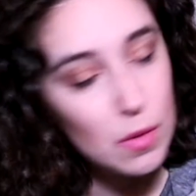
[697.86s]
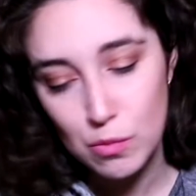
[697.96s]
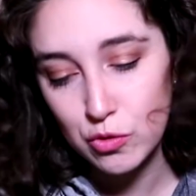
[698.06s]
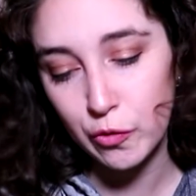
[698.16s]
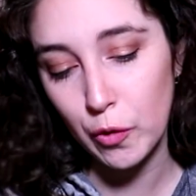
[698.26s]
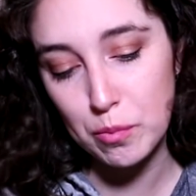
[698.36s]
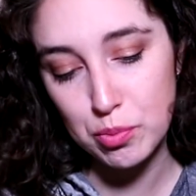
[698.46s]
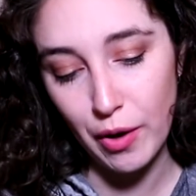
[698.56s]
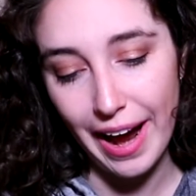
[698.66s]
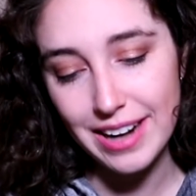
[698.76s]
For
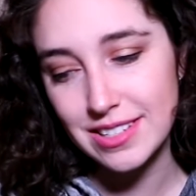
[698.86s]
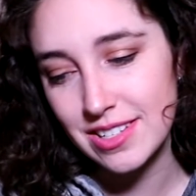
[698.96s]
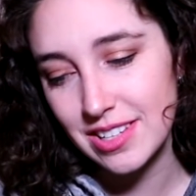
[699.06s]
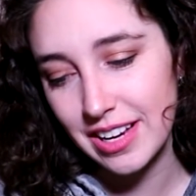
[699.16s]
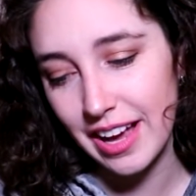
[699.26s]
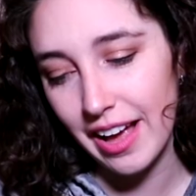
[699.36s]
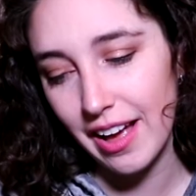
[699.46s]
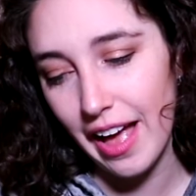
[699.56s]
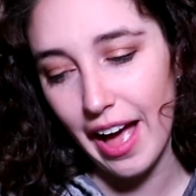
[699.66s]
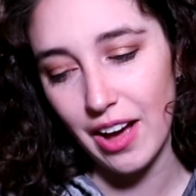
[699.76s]
practicing
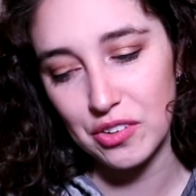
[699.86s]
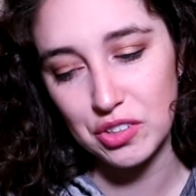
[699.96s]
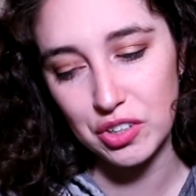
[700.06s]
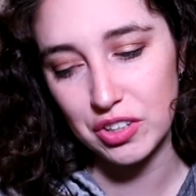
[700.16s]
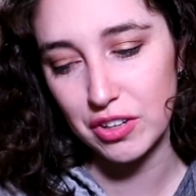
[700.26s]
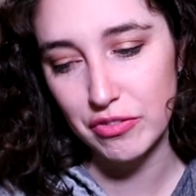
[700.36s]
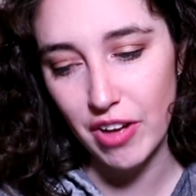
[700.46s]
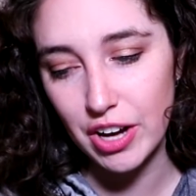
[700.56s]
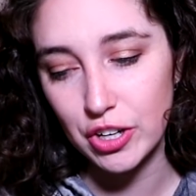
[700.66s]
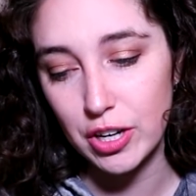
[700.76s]
how you're gonna
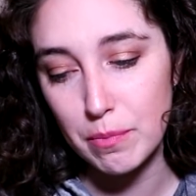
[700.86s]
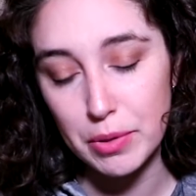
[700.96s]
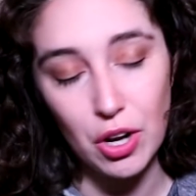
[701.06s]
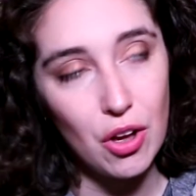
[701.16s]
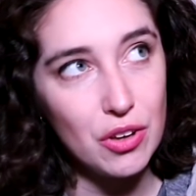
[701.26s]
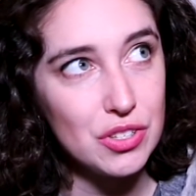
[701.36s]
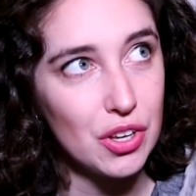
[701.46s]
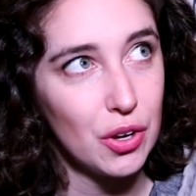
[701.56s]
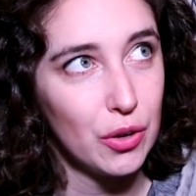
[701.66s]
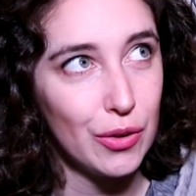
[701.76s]
fire it, but
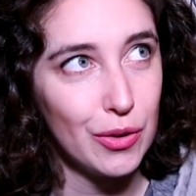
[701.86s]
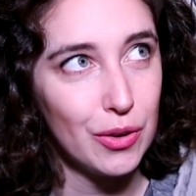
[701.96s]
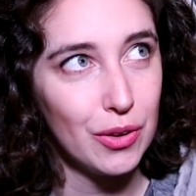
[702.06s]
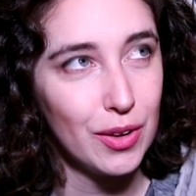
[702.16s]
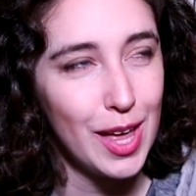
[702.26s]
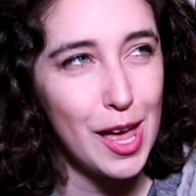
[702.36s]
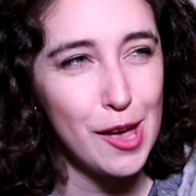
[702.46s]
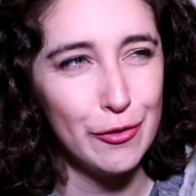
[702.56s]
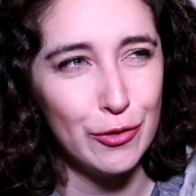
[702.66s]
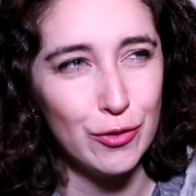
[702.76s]
also
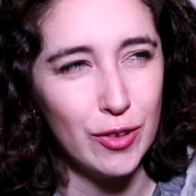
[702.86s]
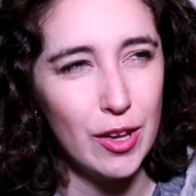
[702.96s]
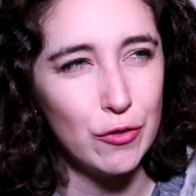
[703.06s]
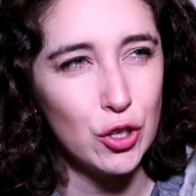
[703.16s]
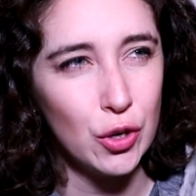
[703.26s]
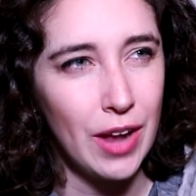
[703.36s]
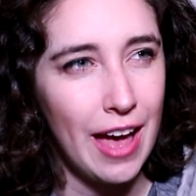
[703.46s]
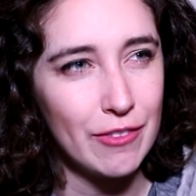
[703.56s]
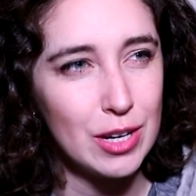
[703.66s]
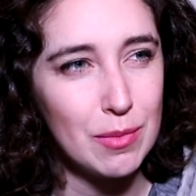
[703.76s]
if you don't
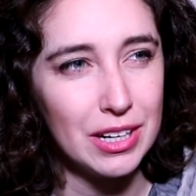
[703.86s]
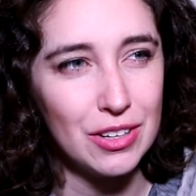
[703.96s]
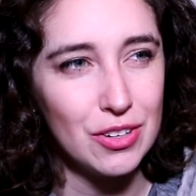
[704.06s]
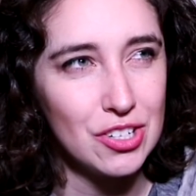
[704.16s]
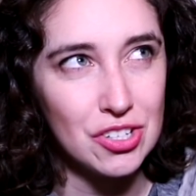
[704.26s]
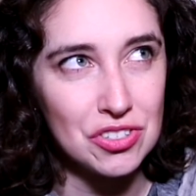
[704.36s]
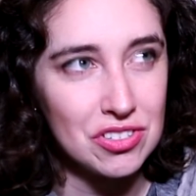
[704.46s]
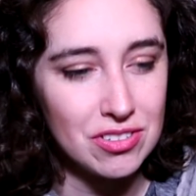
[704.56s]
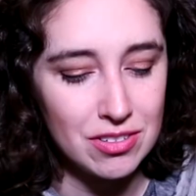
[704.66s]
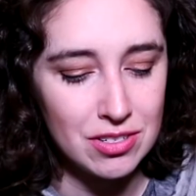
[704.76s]
have any money, you can just
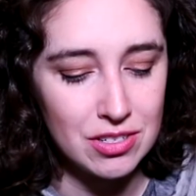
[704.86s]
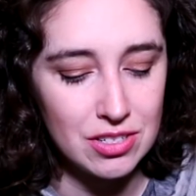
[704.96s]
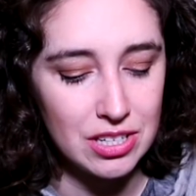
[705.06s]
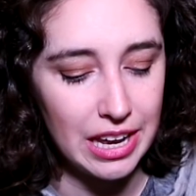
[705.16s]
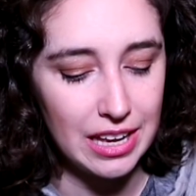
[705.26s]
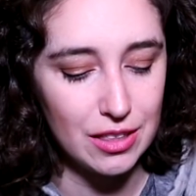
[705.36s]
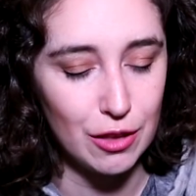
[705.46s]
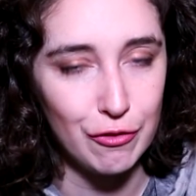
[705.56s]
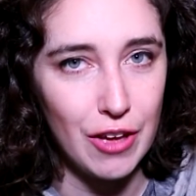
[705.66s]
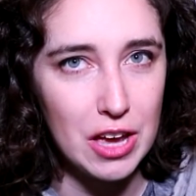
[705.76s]
take
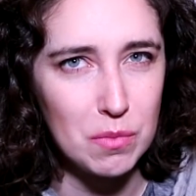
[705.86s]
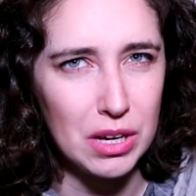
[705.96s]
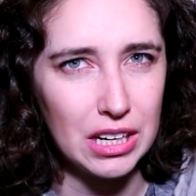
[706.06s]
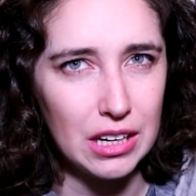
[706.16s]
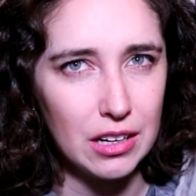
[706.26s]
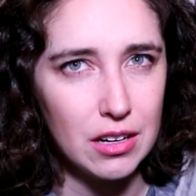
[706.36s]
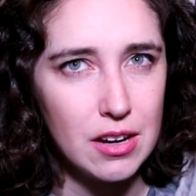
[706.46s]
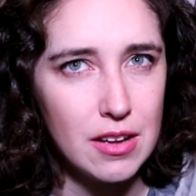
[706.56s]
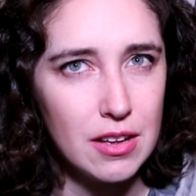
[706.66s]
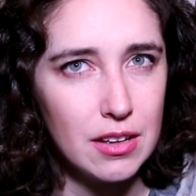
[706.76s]
the fake money and
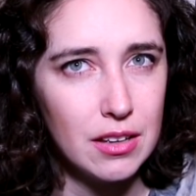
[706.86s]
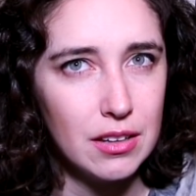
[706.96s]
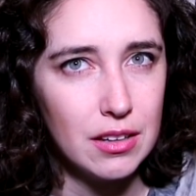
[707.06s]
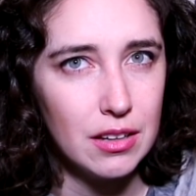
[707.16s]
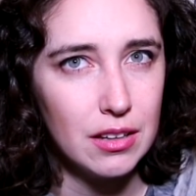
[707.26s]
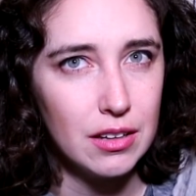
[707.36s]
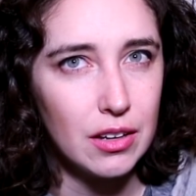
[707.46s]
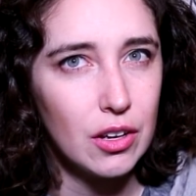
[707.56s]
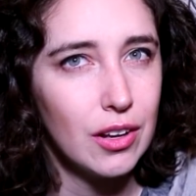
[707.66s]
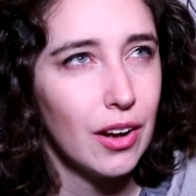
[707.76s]

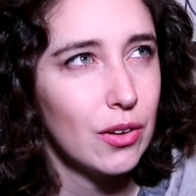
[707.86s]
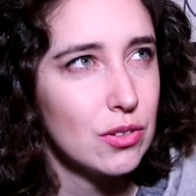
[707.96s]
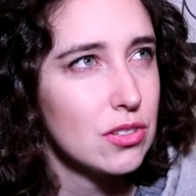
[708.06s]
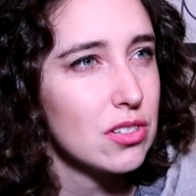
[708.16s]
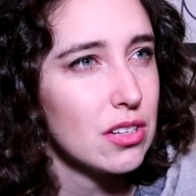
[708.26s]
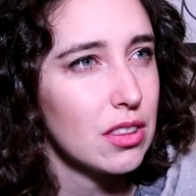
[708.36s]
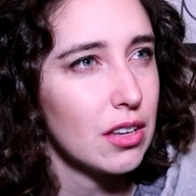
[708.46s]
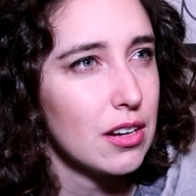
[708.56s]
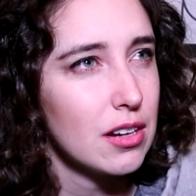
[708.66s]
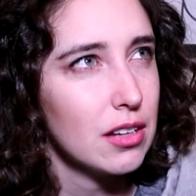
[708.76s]
go to the
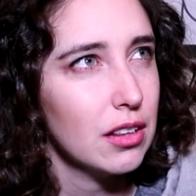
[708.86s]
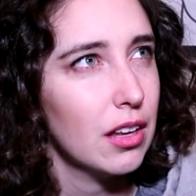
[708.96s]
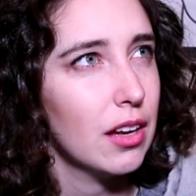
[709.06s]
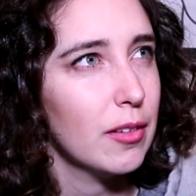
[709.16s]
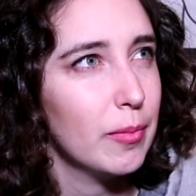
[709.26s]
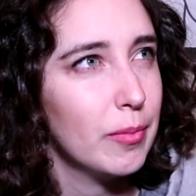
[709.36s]
club.